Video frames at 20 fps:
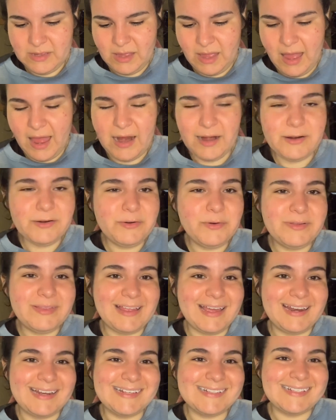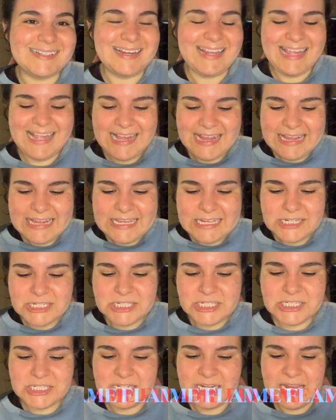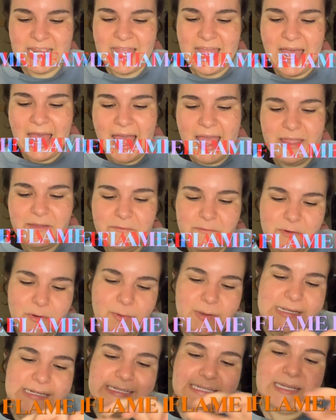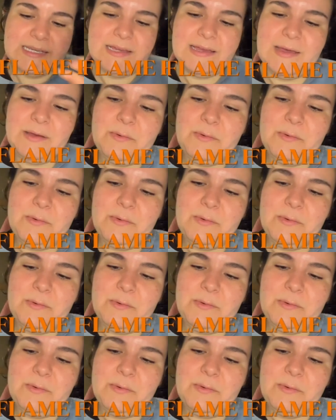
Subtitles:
I don't know what that is in English. I have no idea